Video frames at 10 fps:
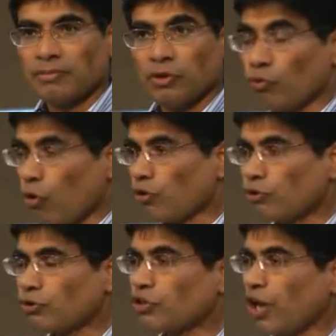you
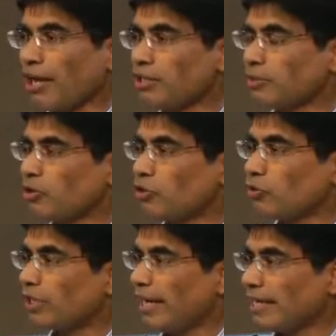want to change but
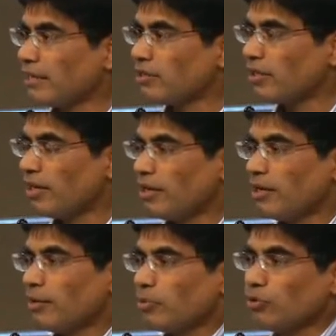you can't,
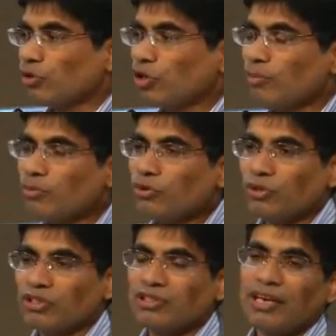but you come
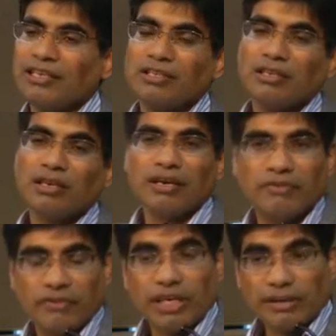to a stage in
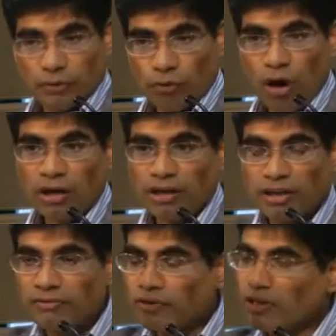life, if you walk
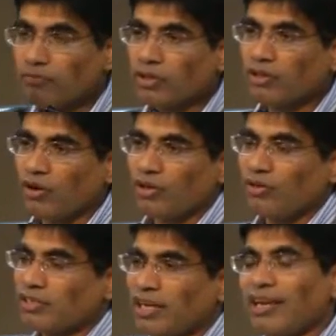enough time with God,
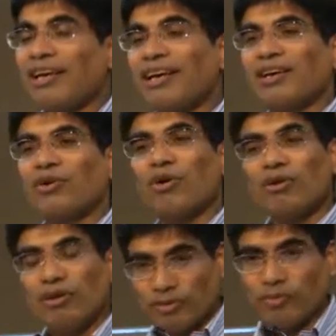you'll say,
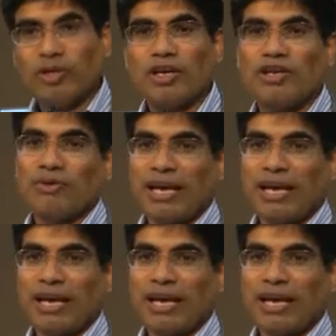God loves me anyway.